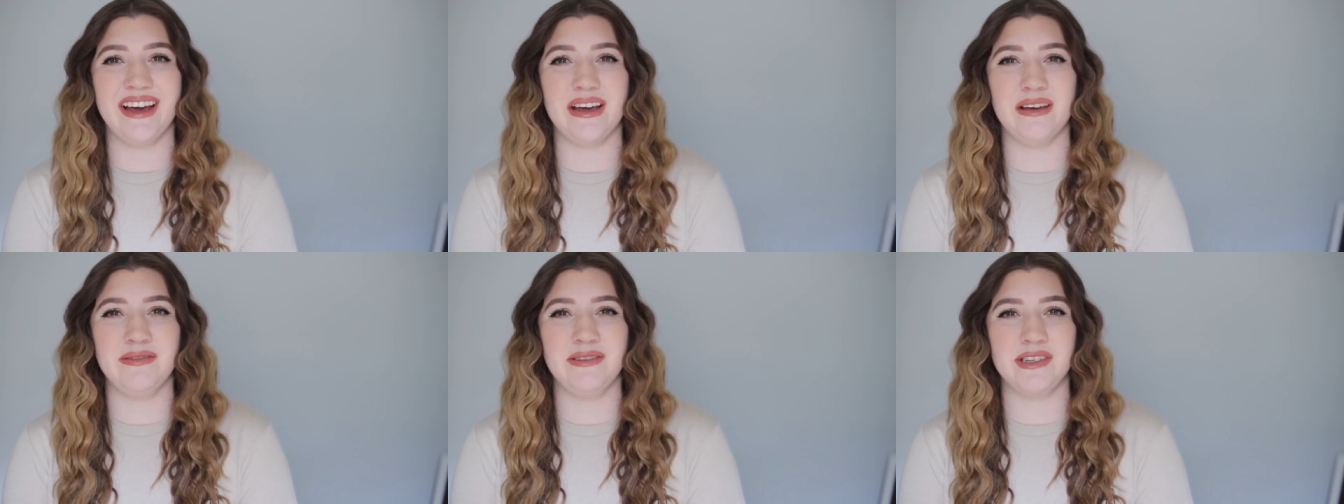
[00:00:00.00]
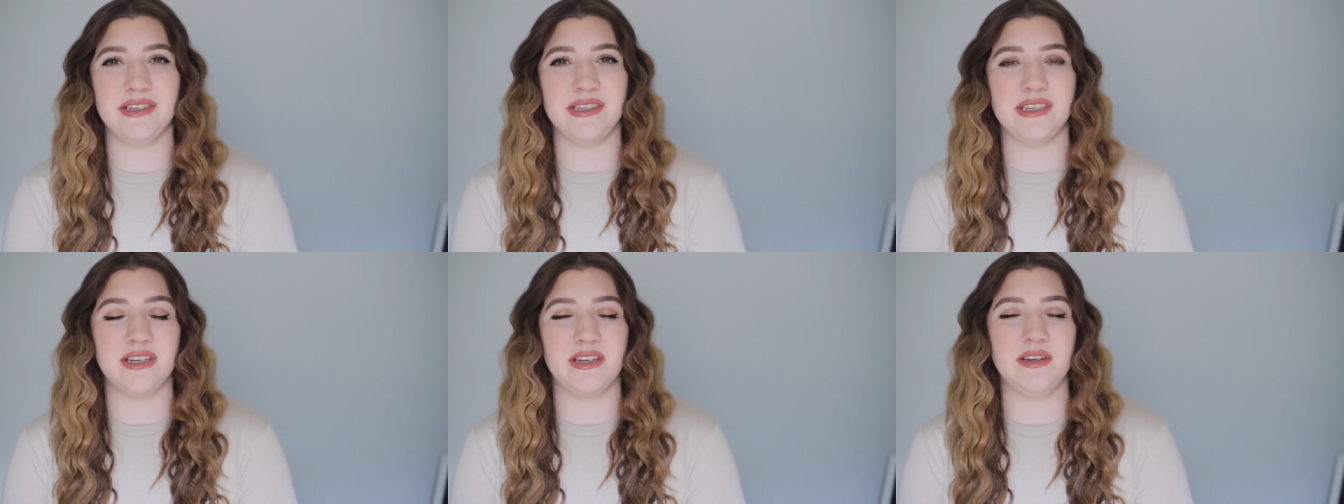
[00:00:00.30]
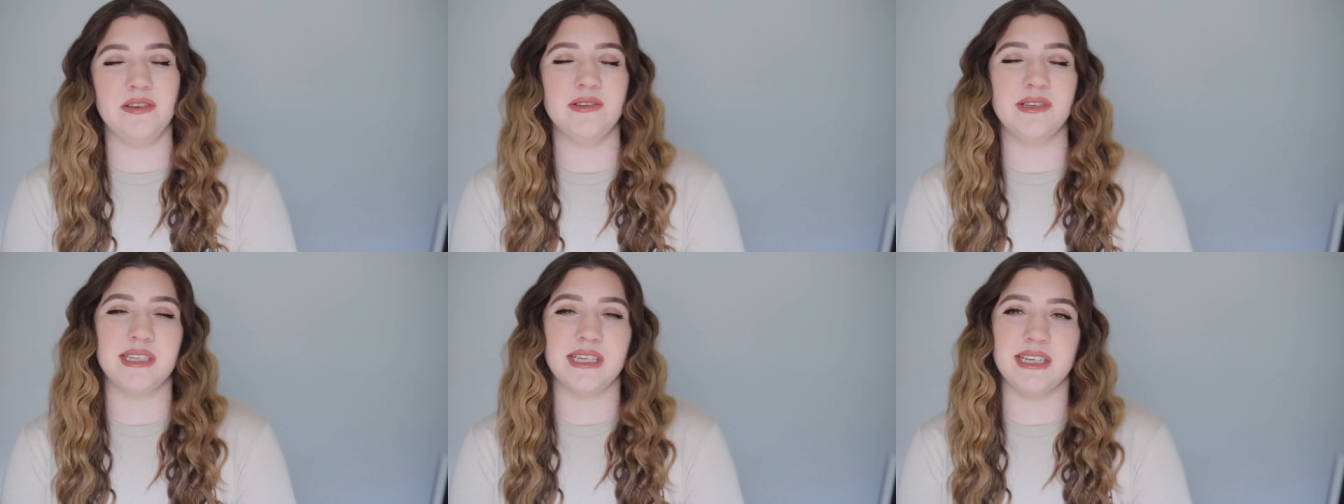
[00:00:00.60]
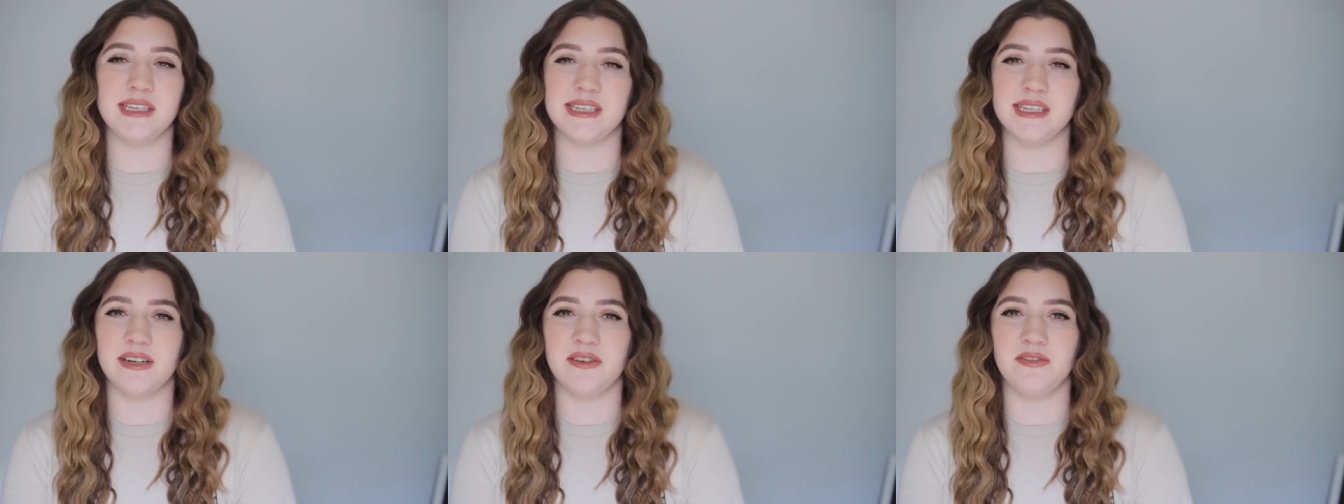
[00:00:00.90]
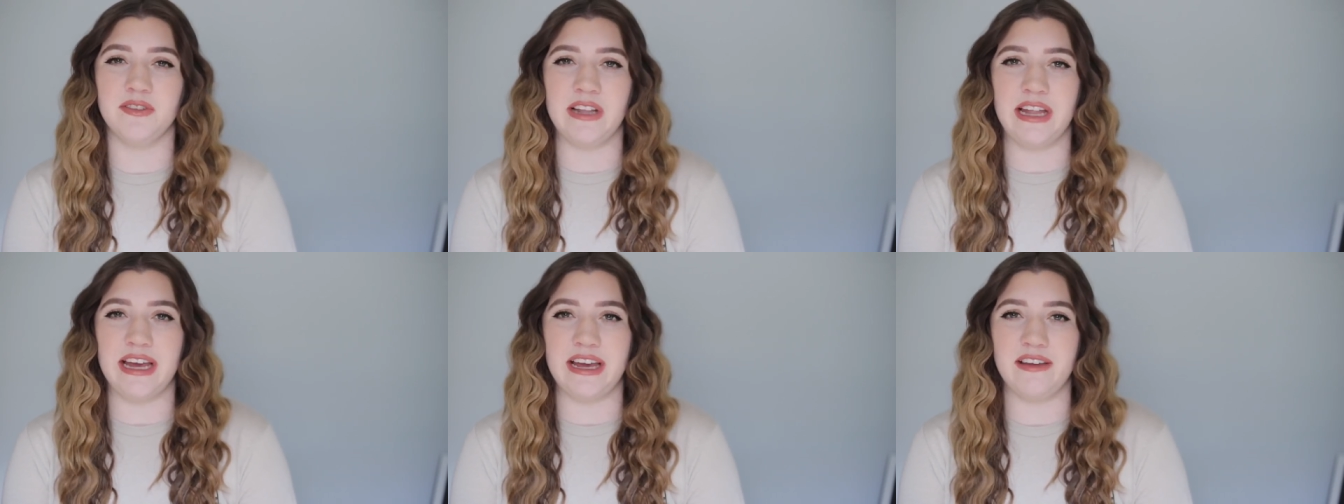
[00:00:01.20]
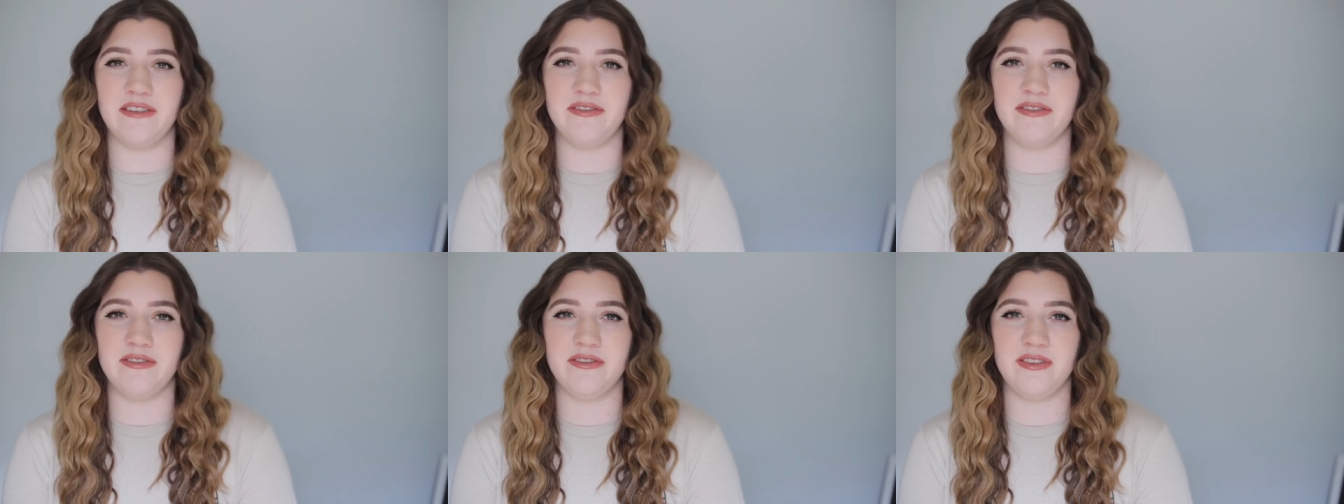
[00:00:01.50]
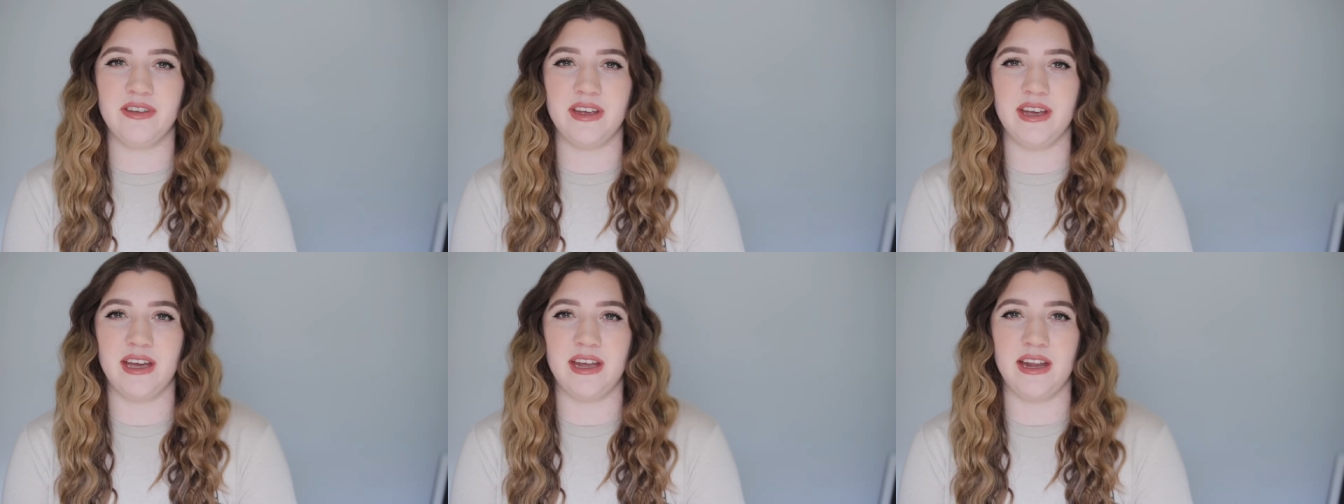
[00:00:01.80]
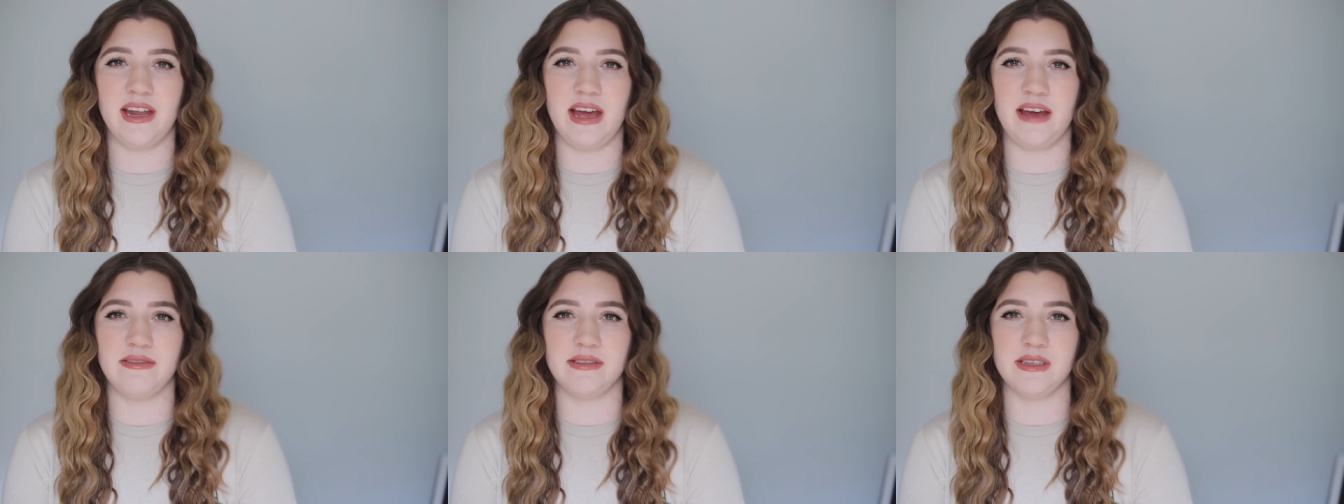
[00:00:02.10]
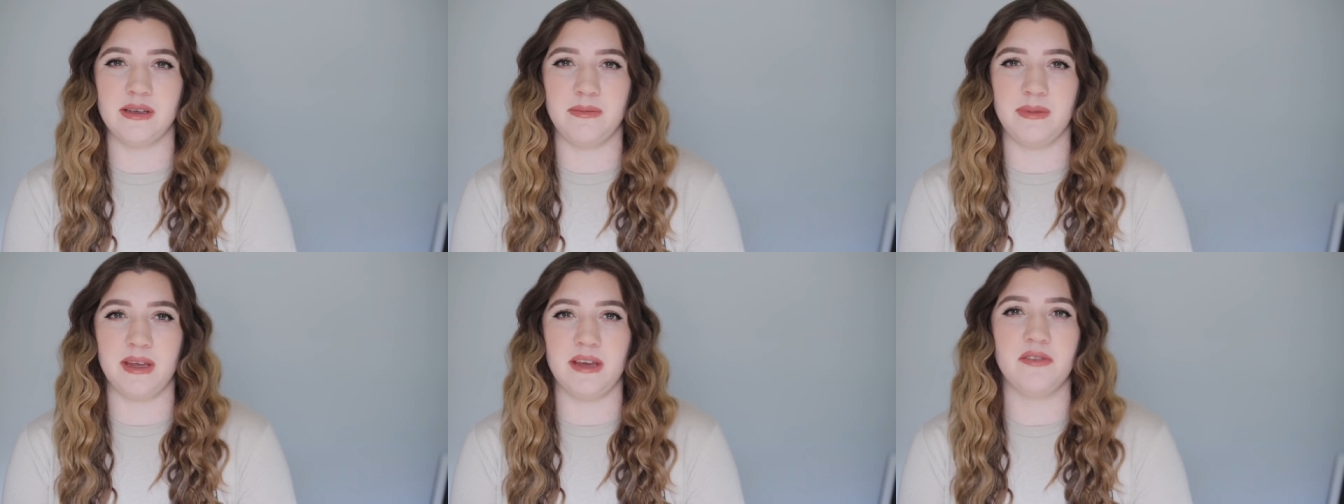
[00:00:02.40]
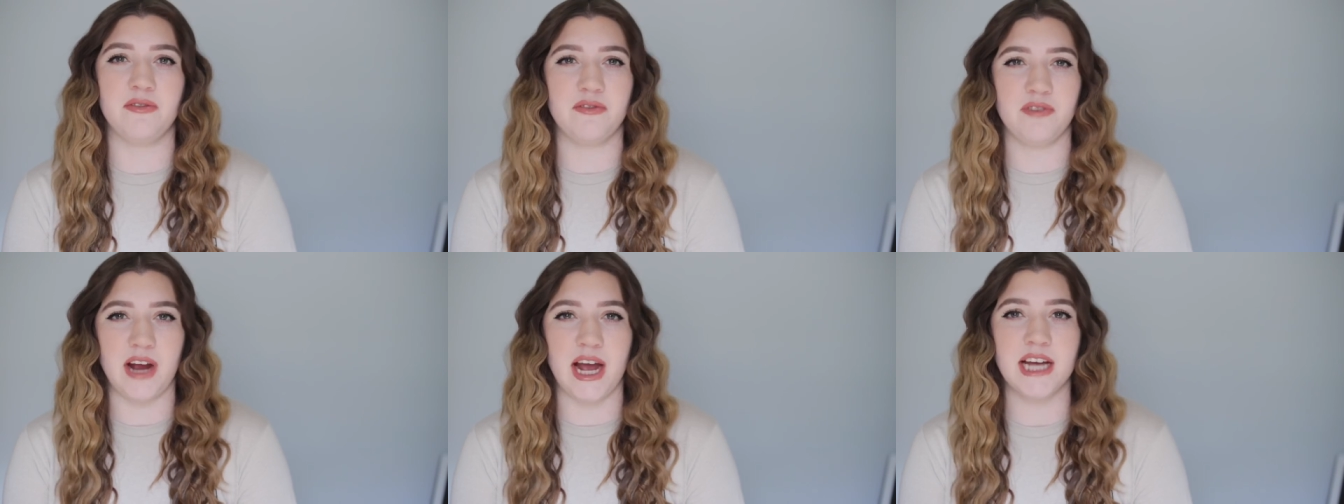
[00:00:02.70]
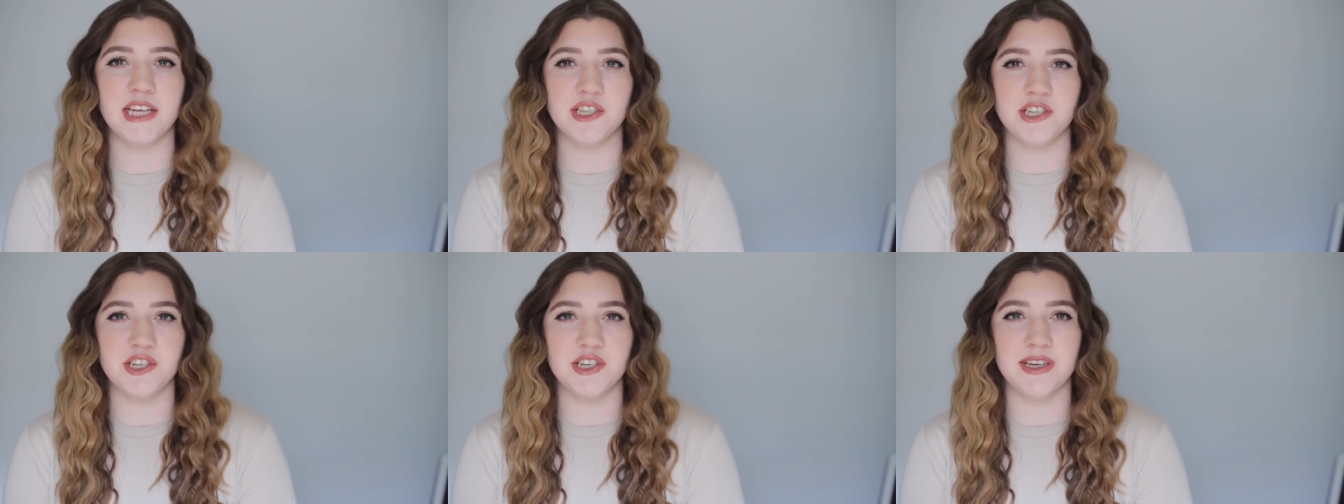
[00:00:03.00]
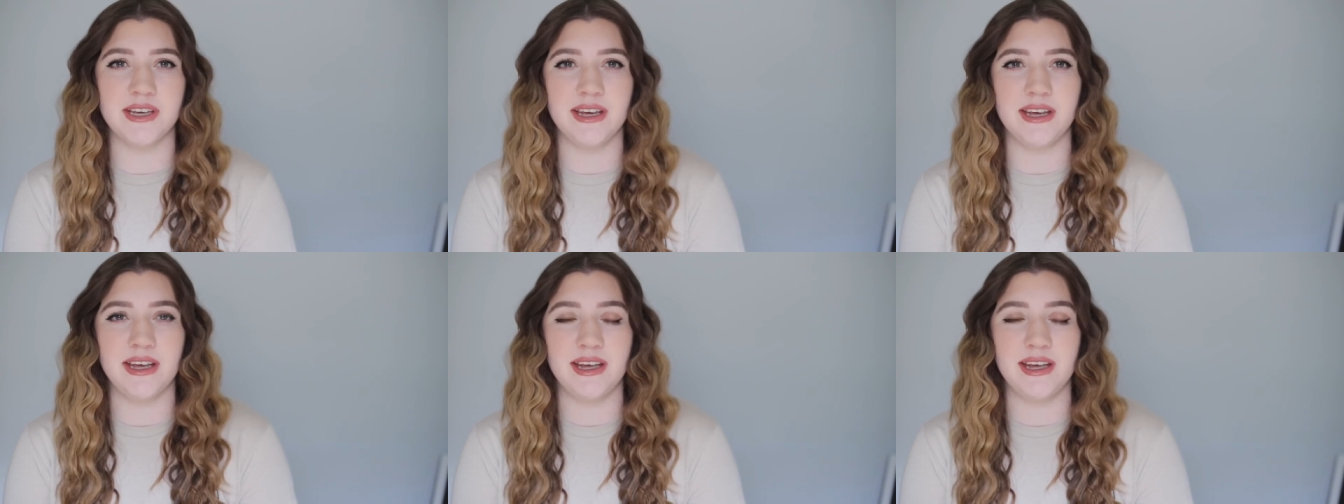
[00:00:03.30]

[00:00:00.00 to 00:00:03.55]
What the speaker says: just a new season of life and have something fresh.